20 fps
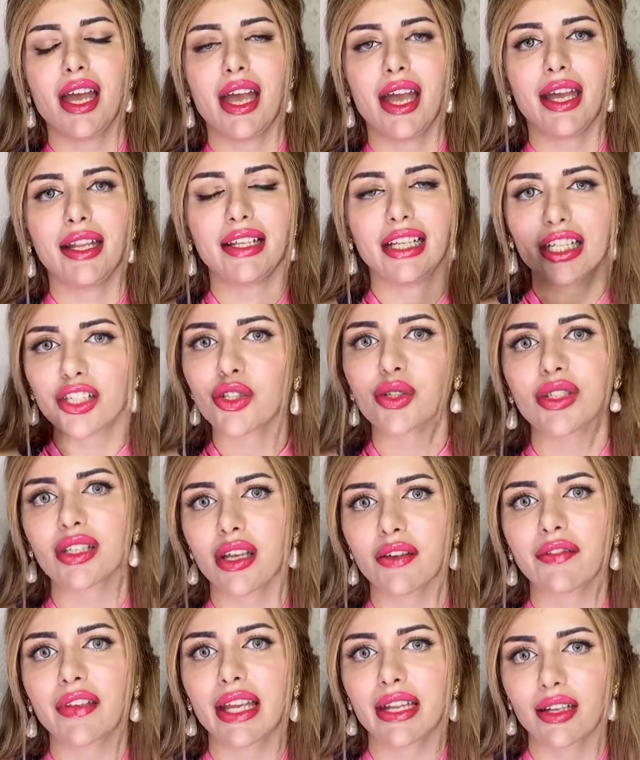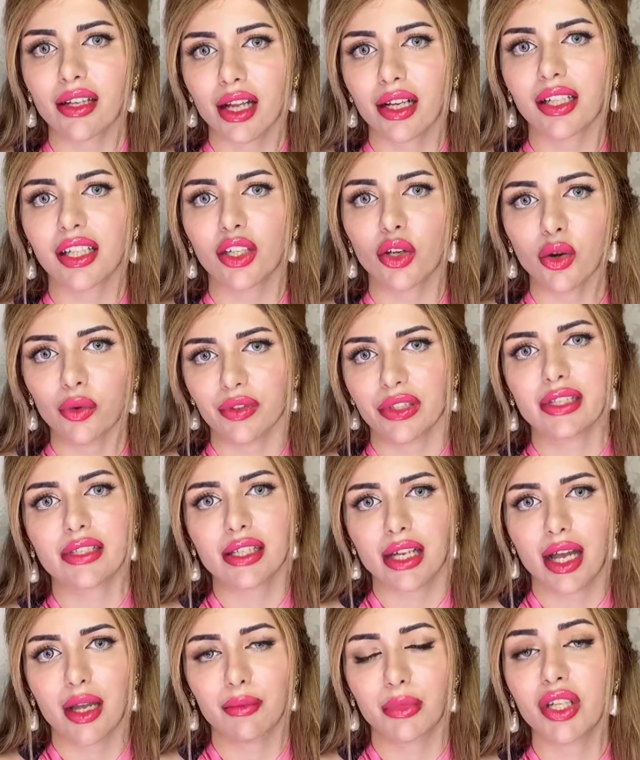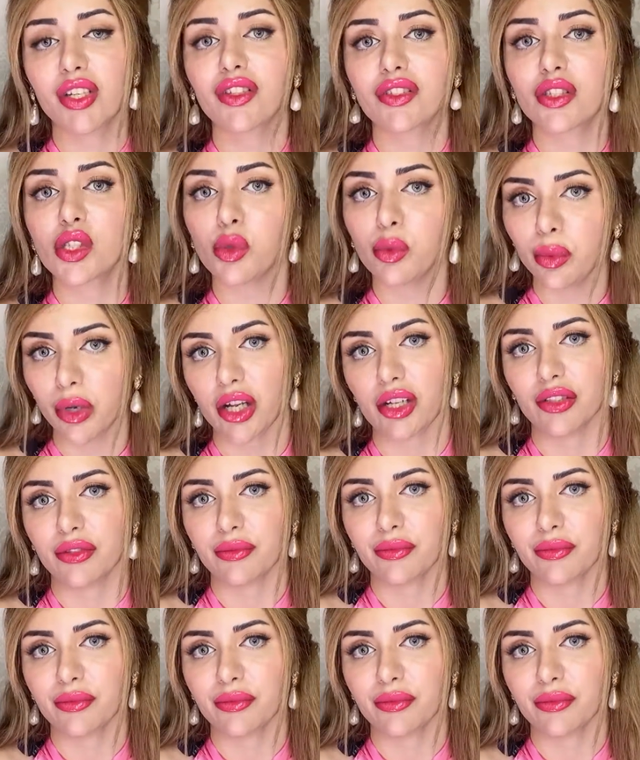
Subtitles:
and let yourself get lucky over the time, because you will.